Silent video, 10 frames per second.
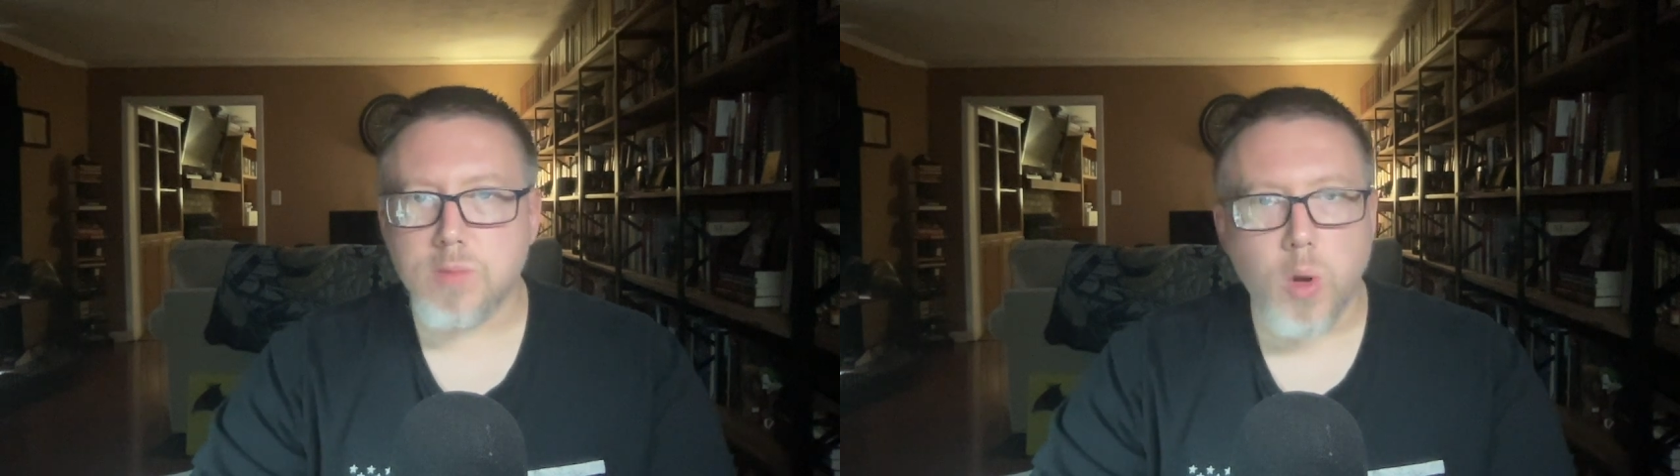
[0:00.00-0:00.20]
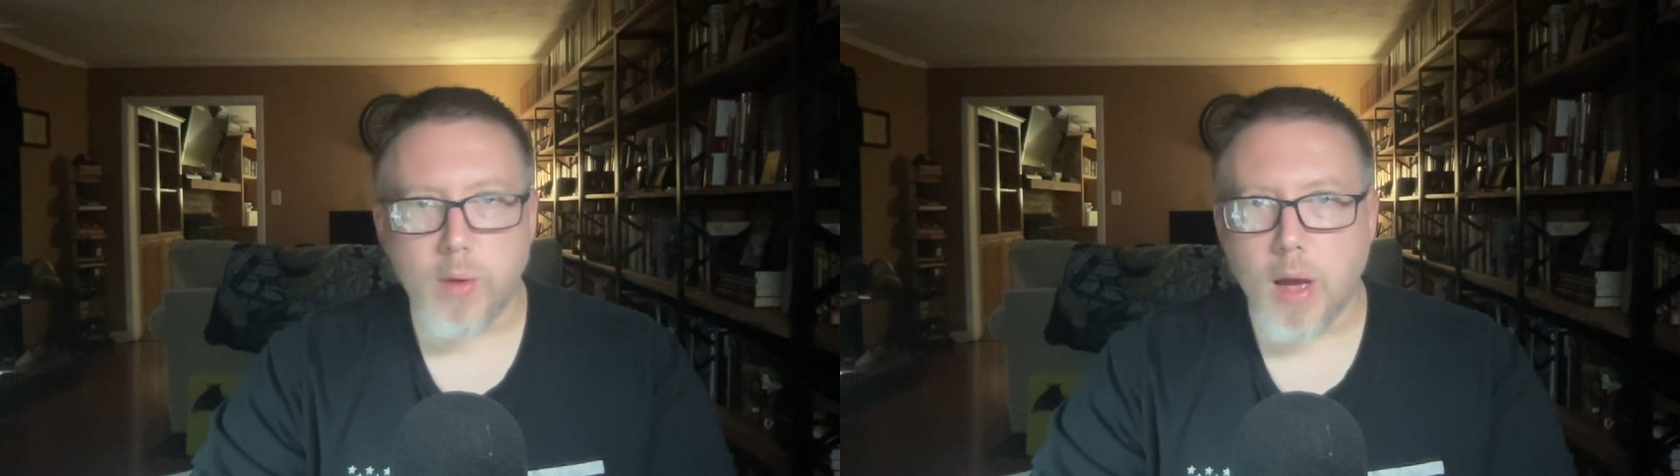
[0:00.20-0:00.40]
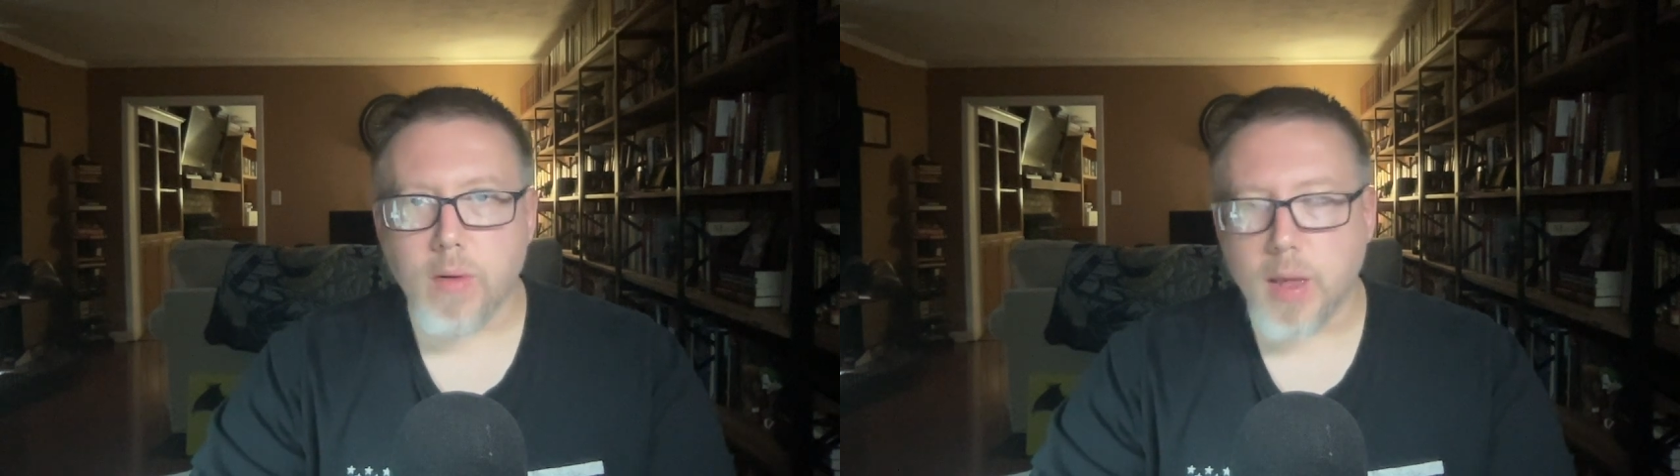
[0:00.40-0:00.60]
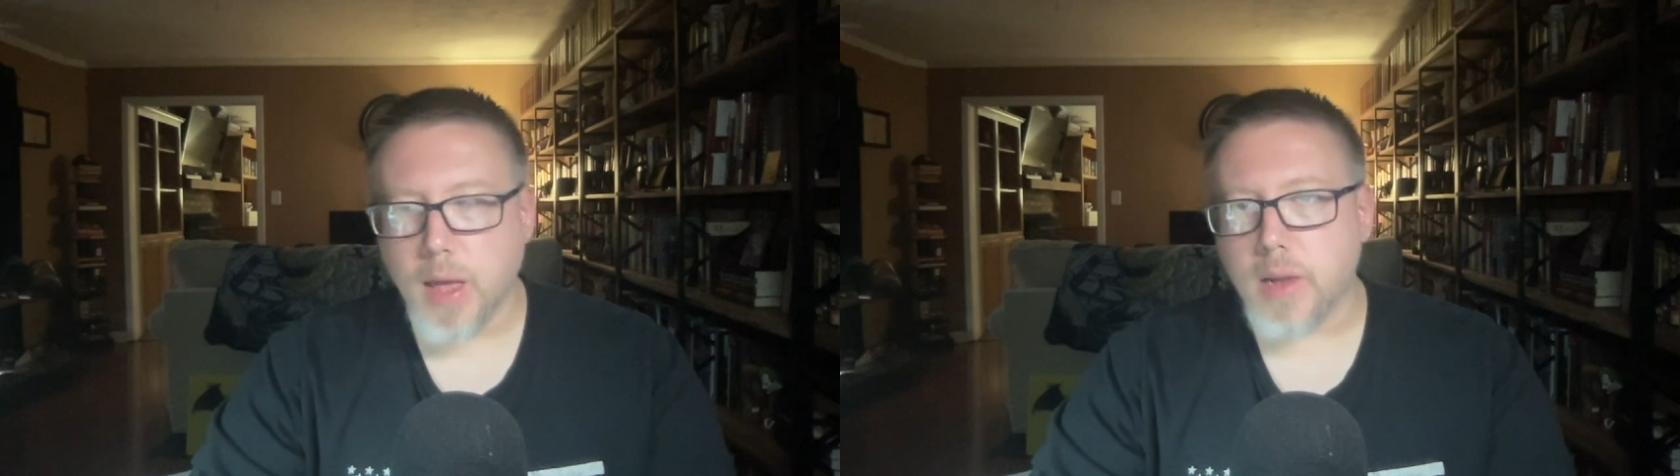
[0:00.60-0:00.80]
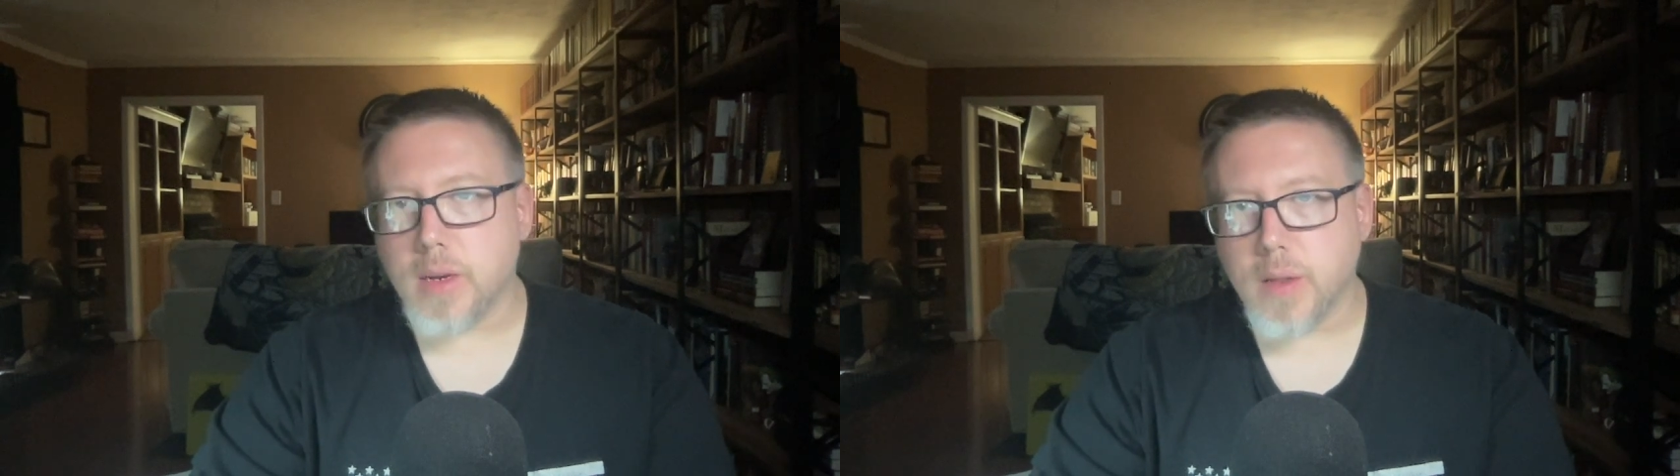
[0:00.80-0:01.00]
no doubt
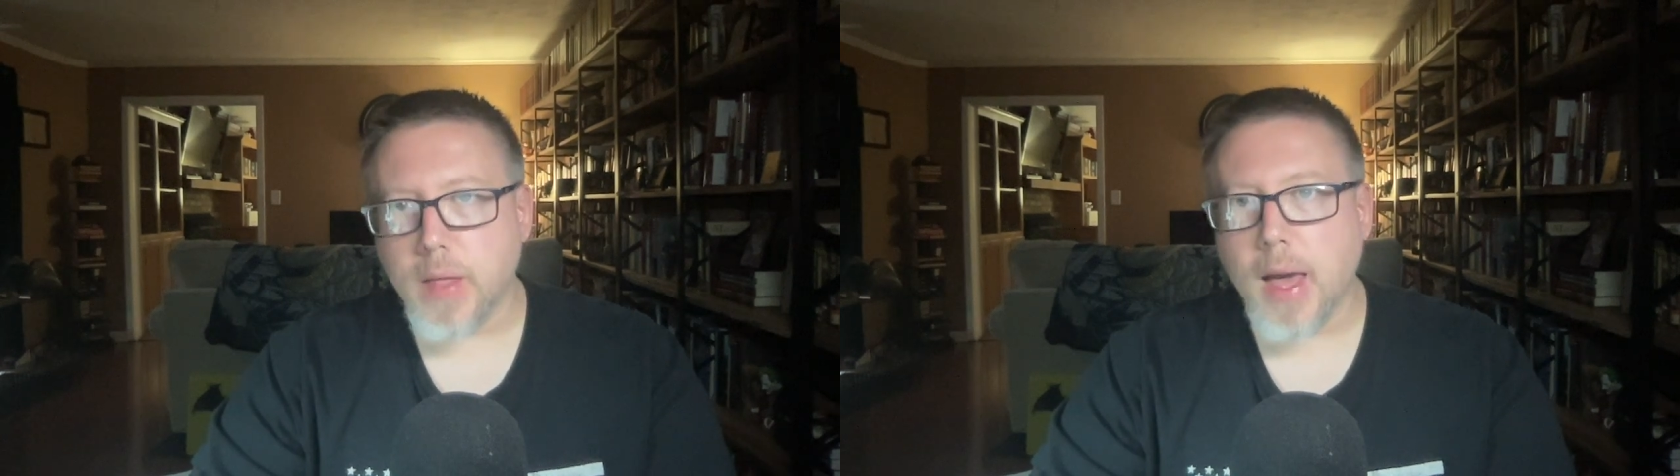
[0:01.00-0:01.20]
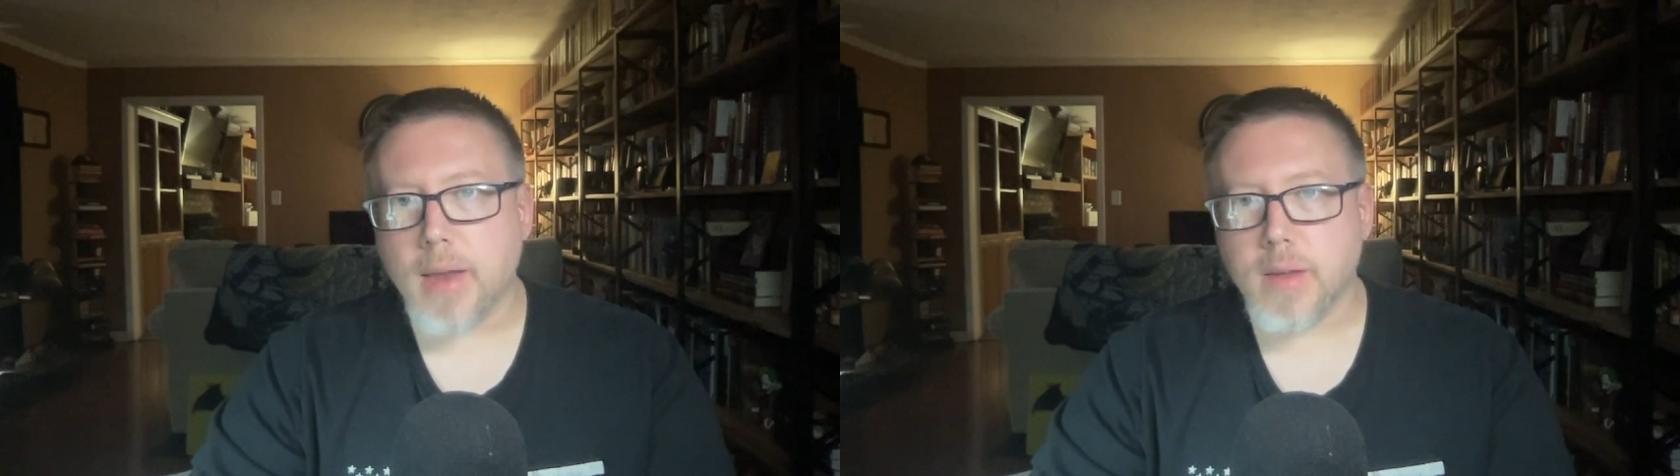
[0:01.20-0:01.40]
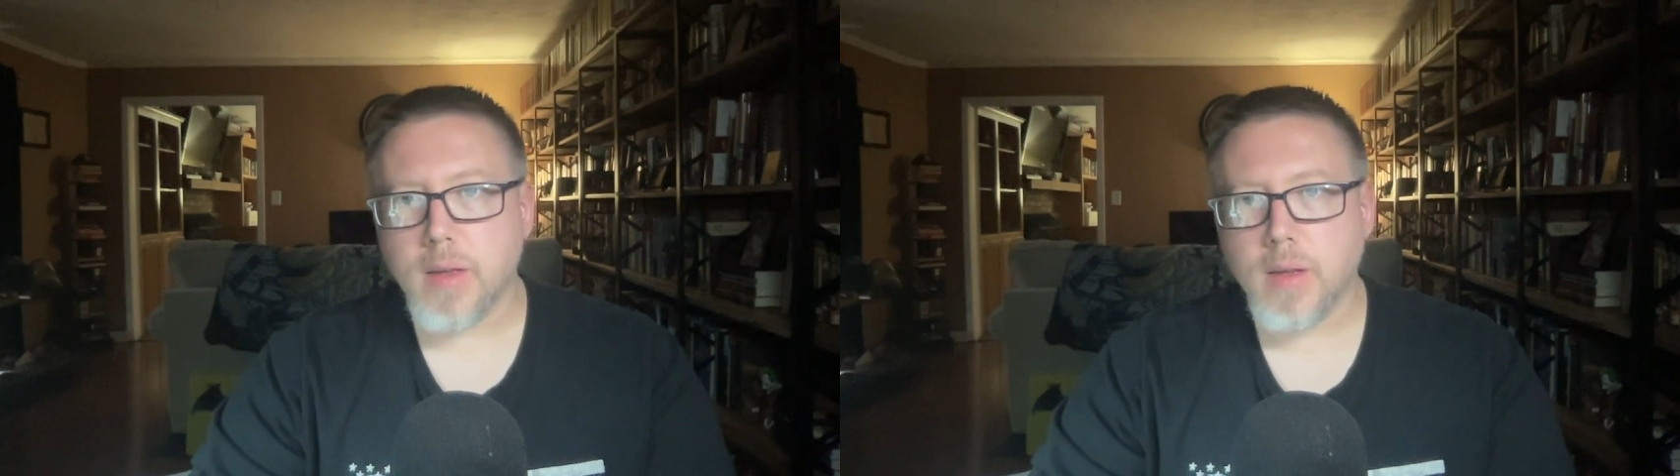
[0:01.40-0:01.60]
connected to that.